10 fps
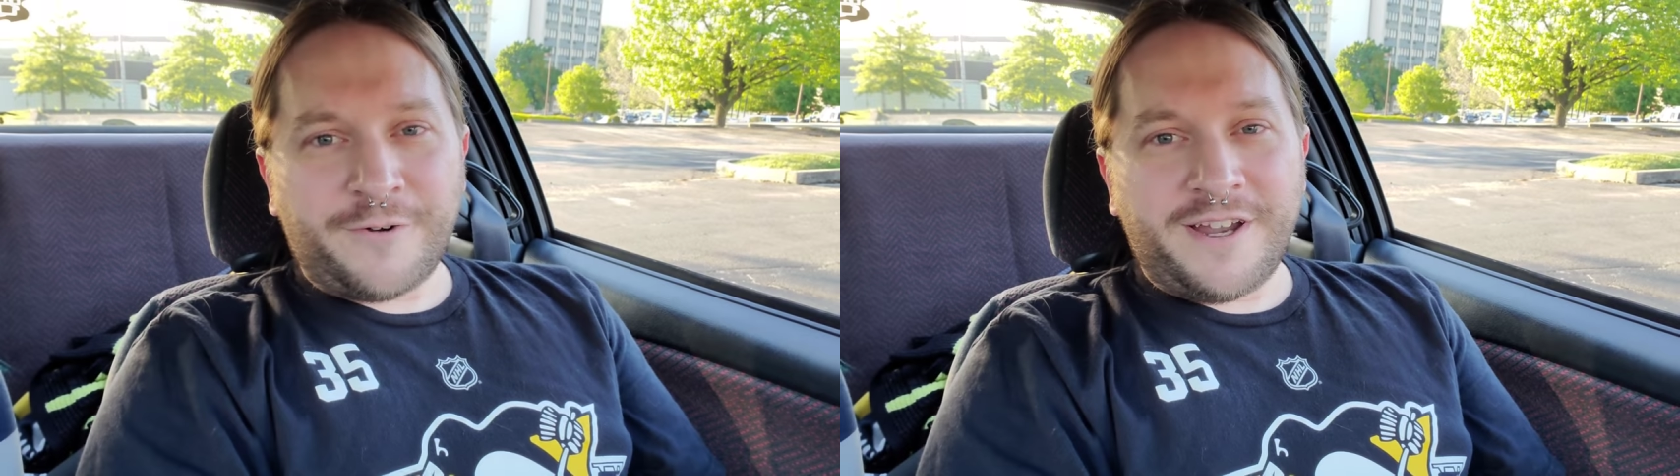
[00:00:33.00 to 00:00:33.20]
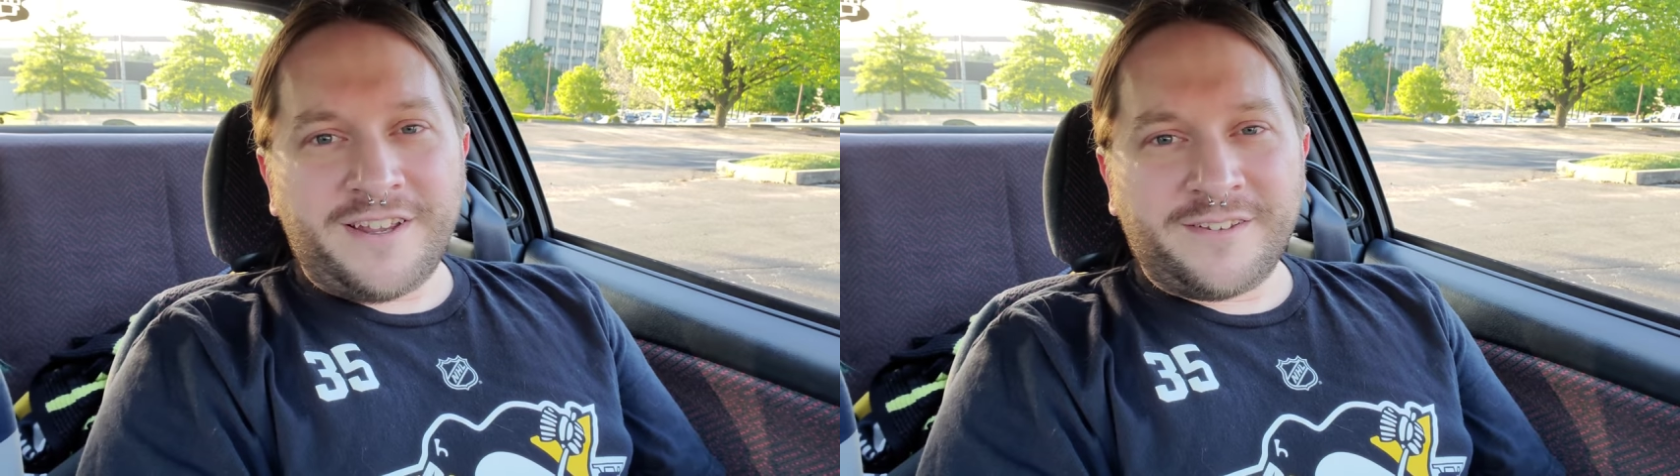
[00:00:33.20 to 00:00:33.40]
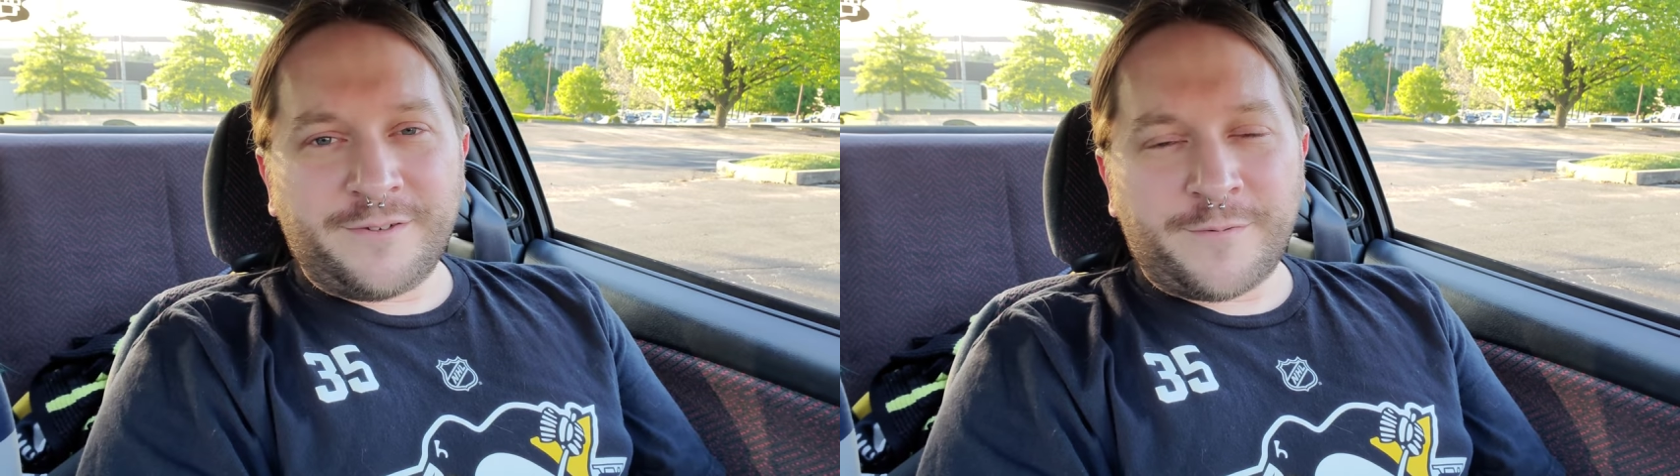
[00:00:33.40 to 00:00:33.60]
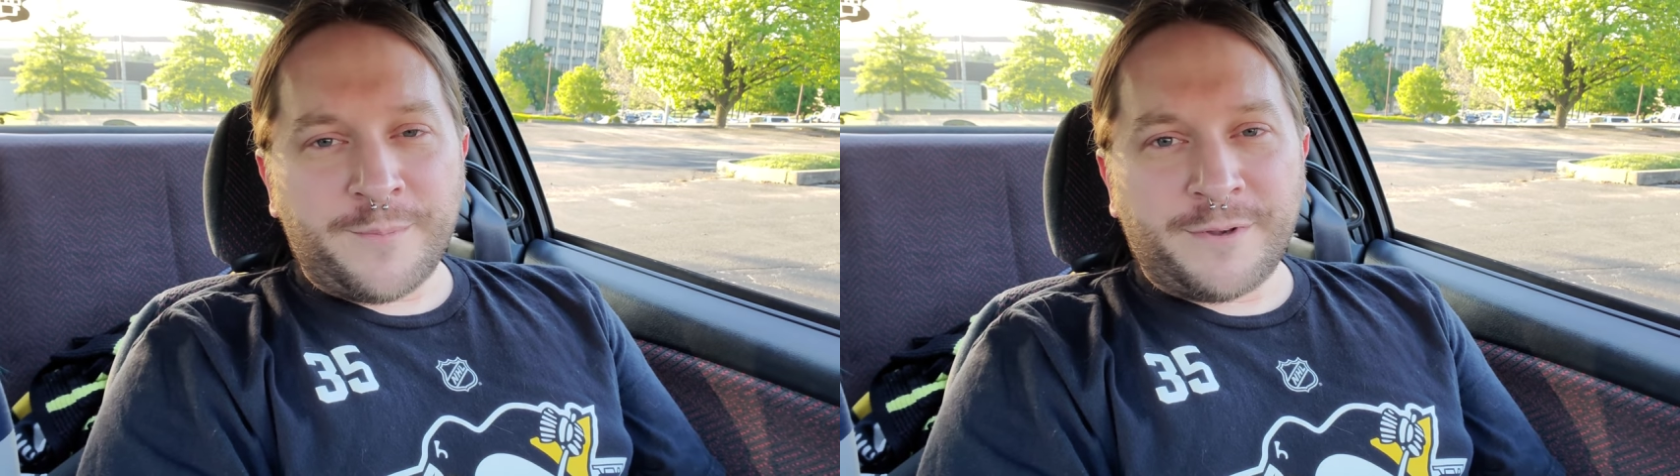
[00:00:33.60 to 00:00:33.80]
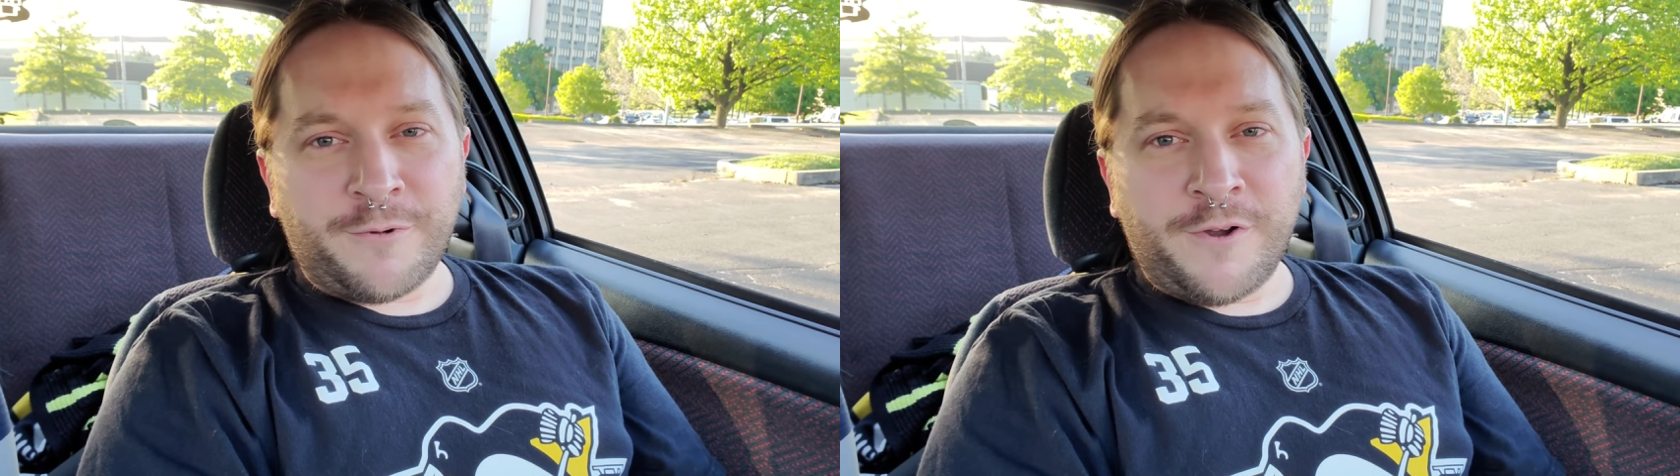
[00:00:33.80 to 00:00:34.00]
Greetings
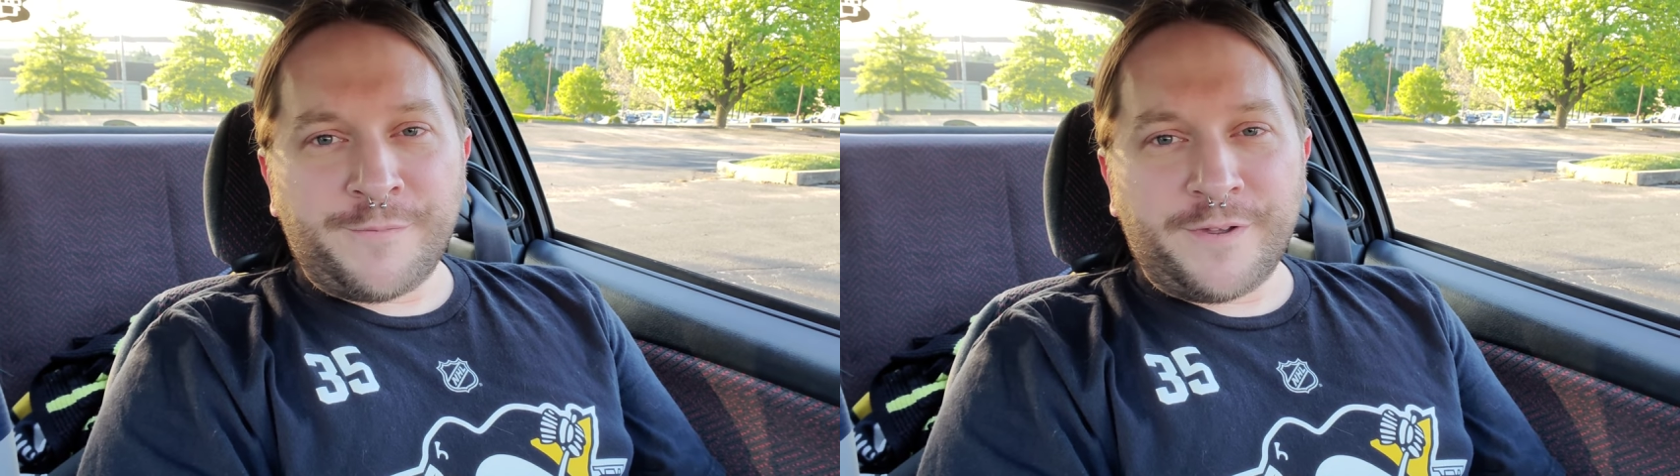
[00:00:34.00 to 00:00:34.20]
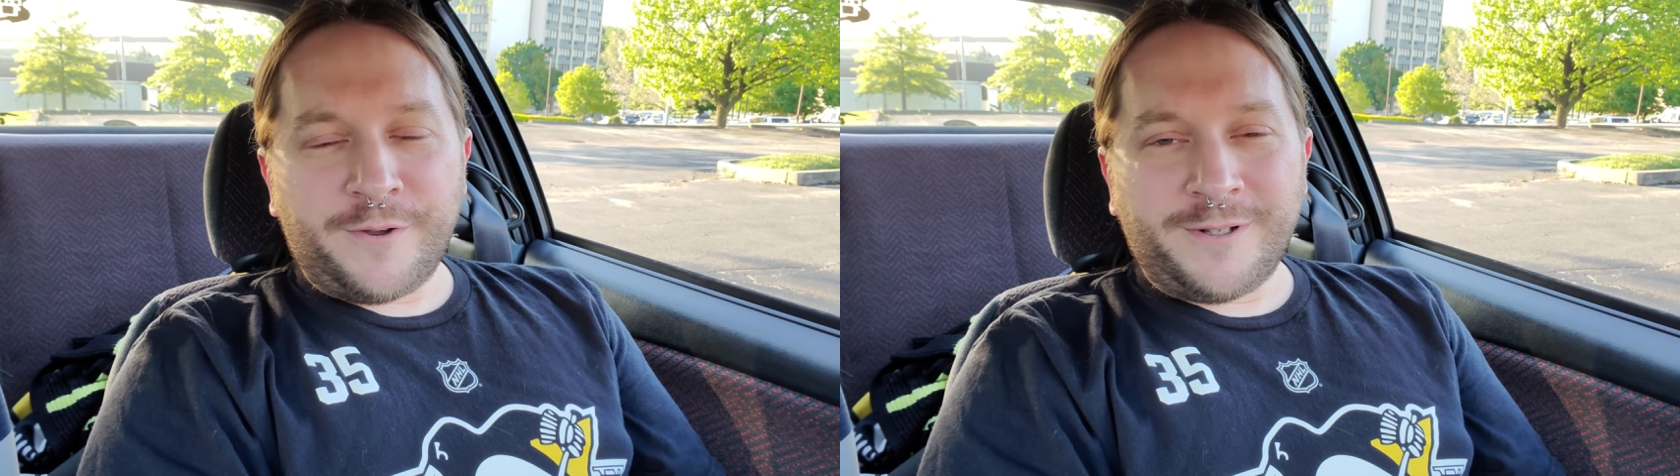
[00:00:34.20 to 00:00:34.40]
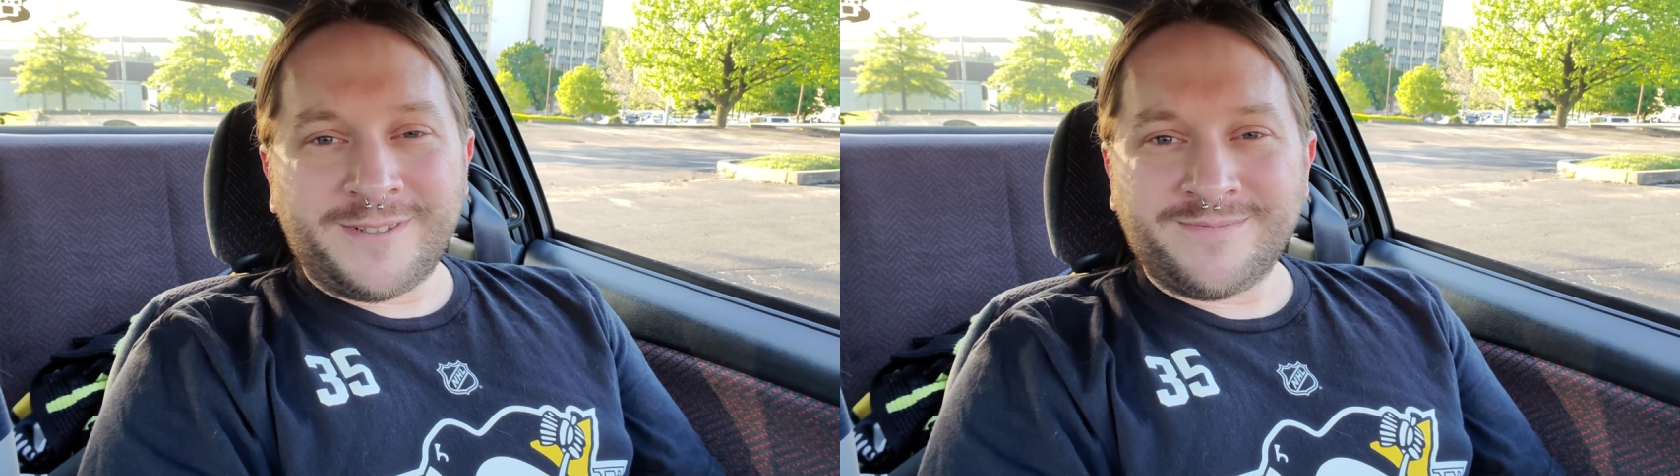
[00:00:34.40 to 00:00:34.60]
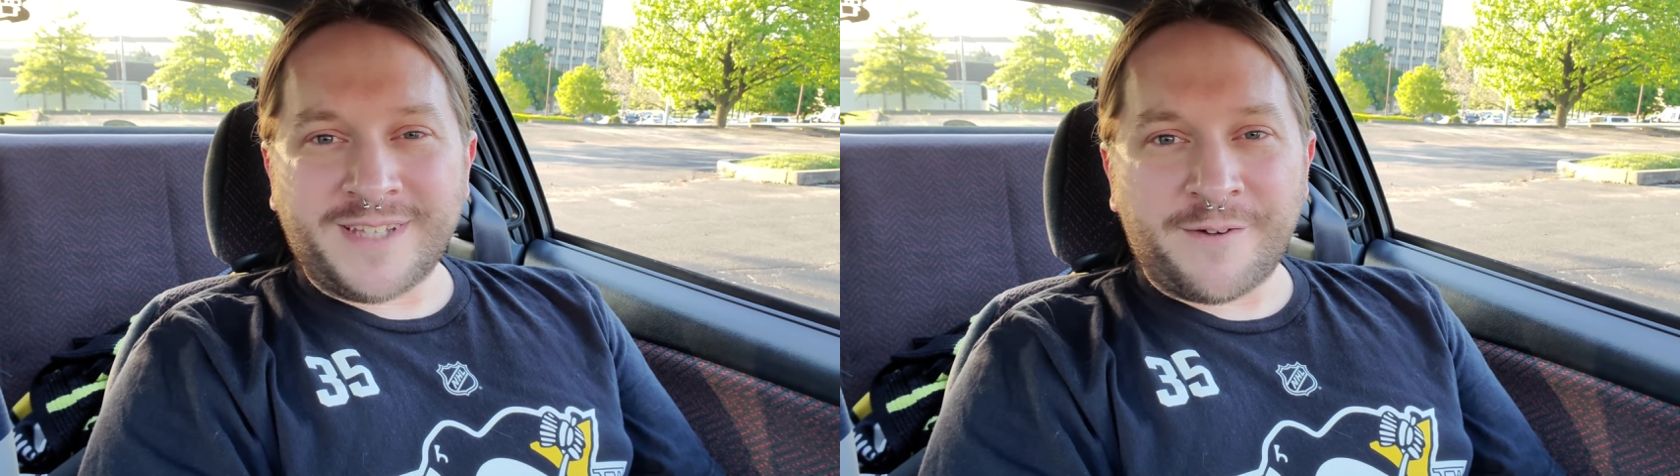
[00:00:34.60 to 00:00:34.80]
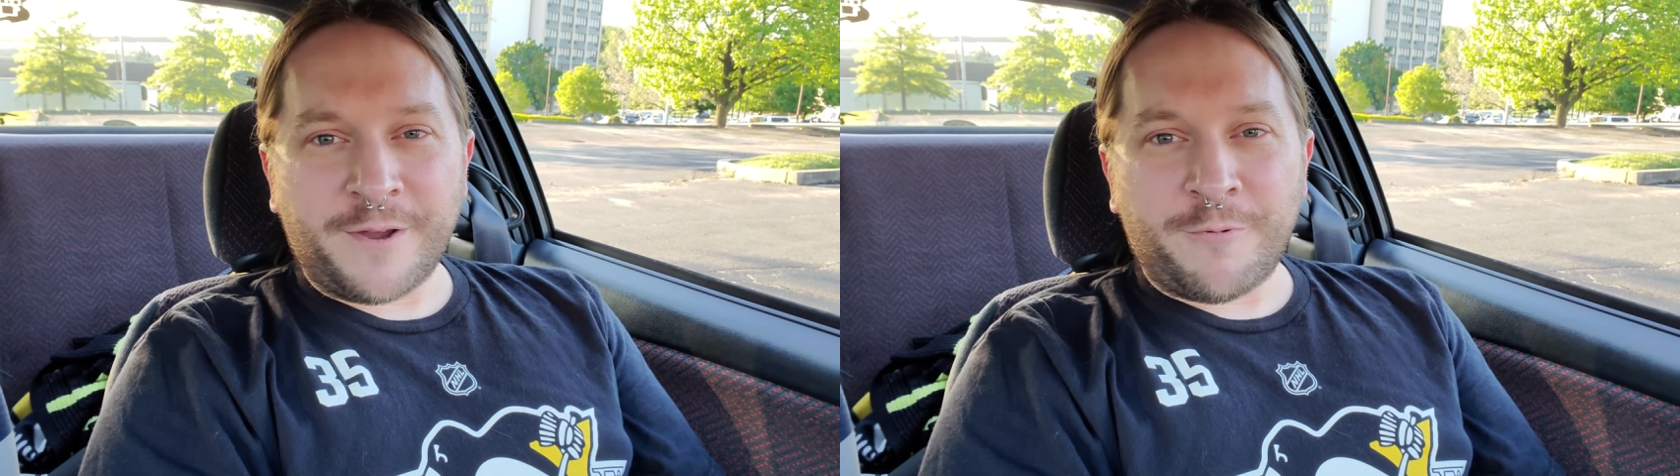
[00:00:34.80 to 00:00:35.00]
from Monroeville,
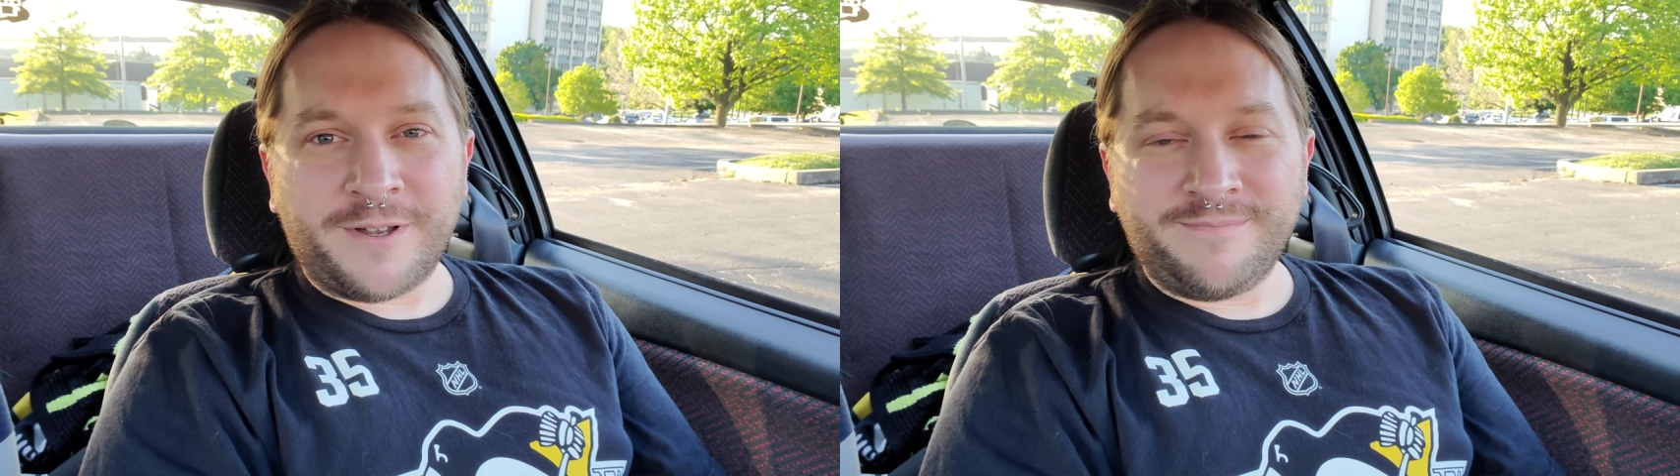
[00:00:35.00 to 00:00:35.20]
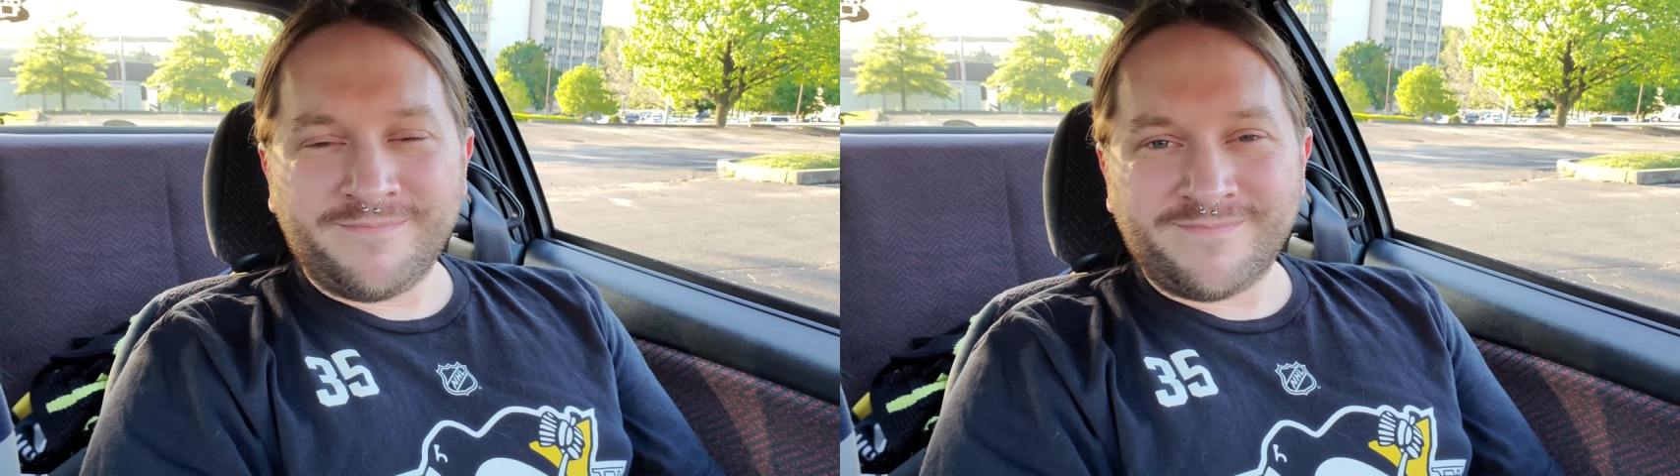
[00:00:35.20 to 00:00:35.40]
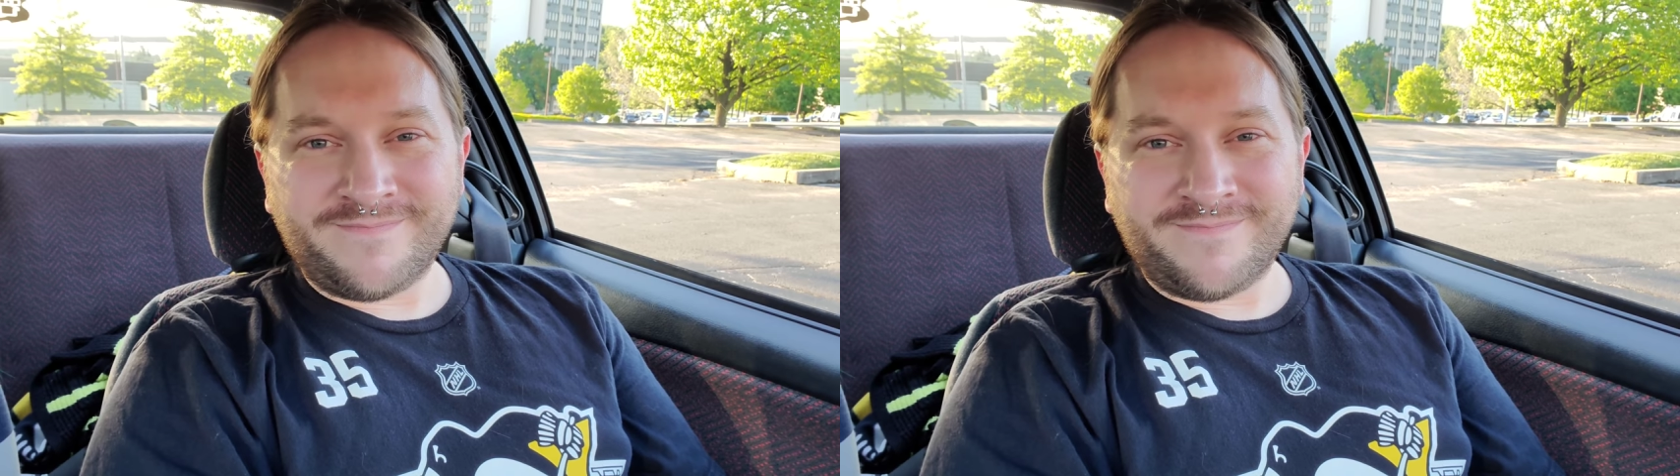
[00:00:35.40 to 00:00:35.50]
everyone.